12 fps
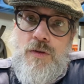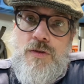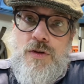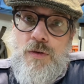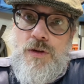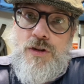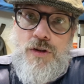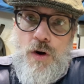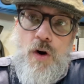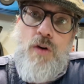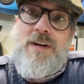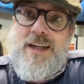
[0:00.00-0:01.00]
So the
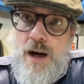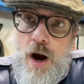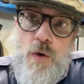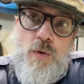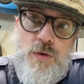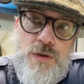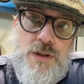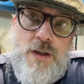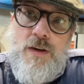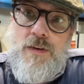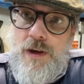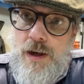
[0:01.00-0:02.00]
story goes
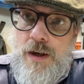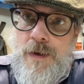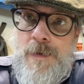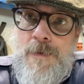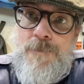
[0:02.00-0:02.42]
that